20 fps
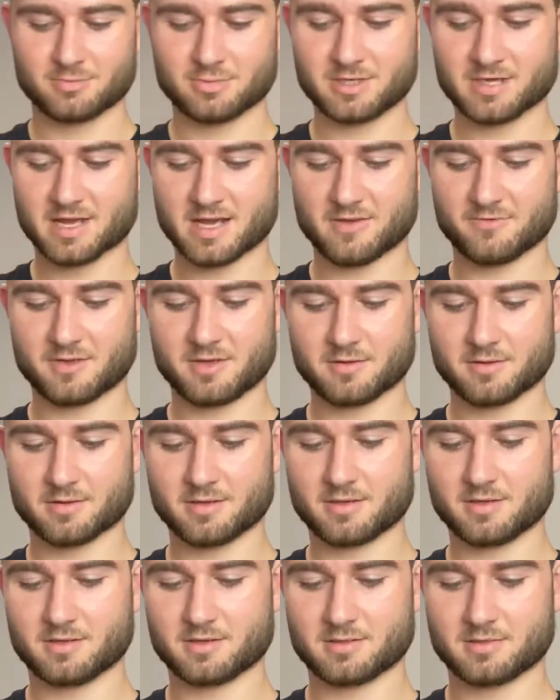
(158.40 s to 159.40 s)
heavy.
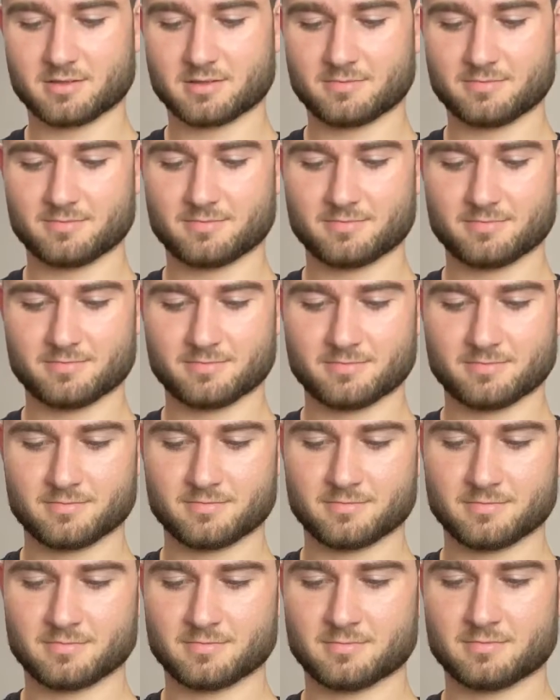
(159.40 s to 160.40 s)
The
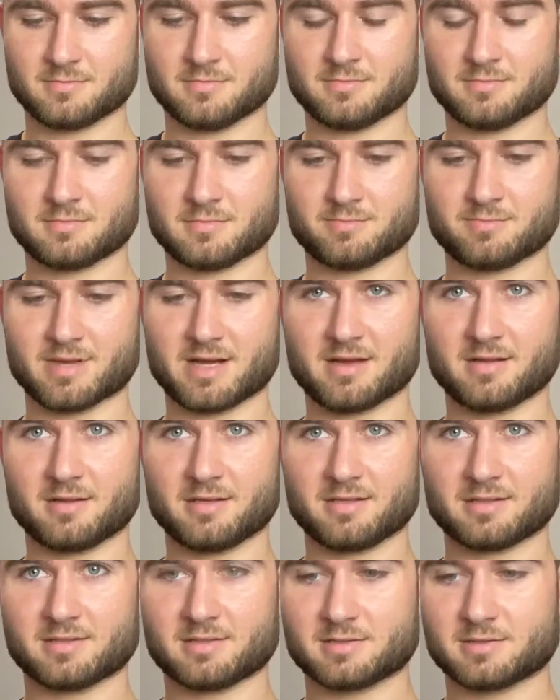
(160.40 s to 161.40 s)

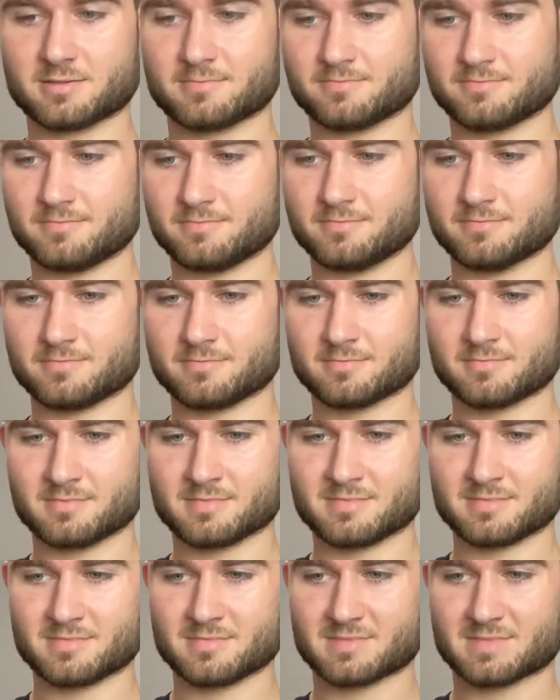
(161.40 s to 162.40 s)
balance,
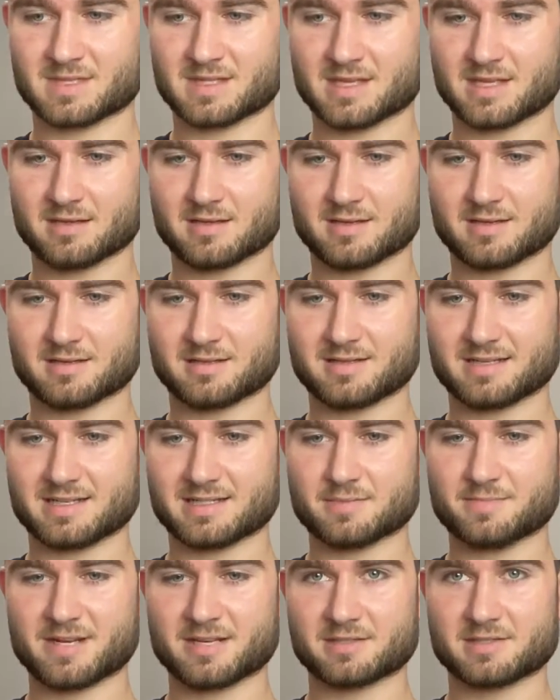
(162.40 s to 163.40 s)
that's
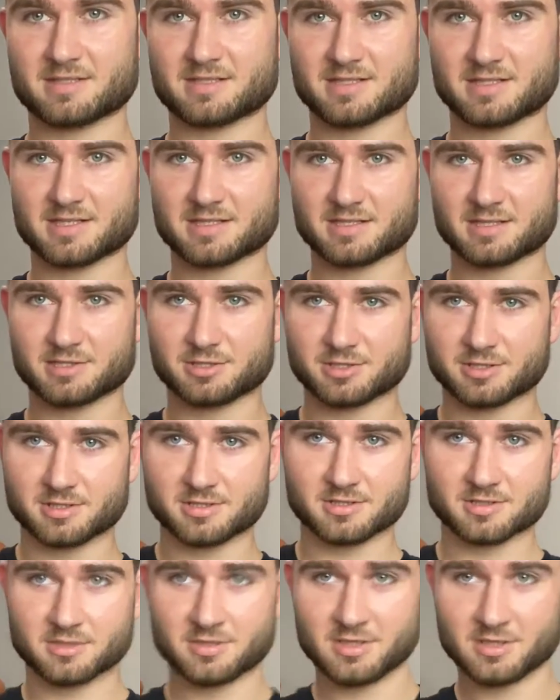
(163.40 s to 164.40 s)
about 6
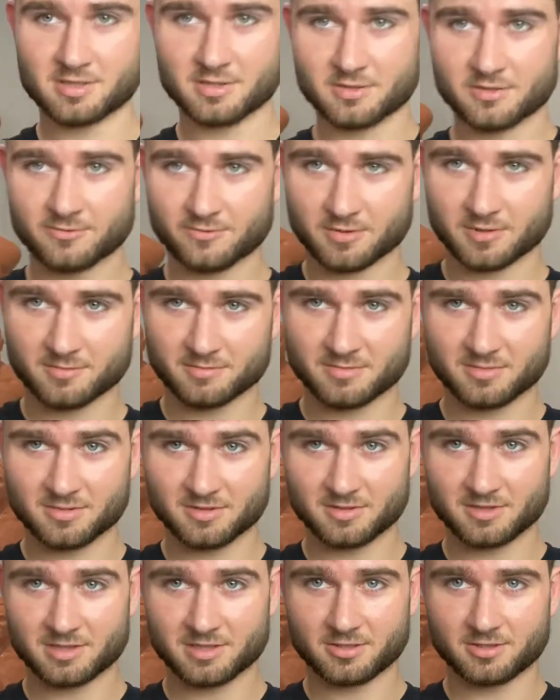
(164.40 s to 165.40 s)
inches from
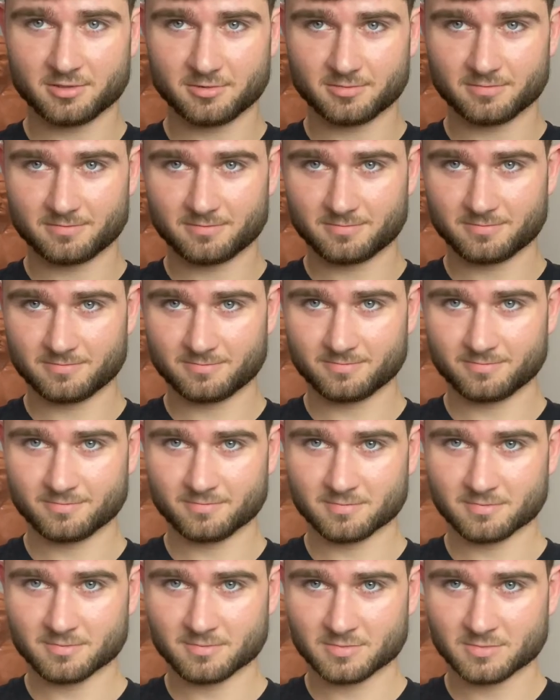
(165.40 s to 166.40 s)
the hilt,
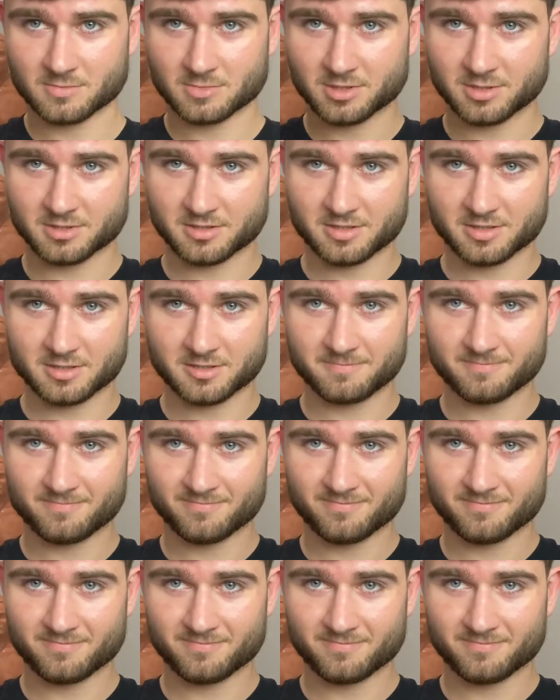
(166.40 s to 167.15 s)
right there.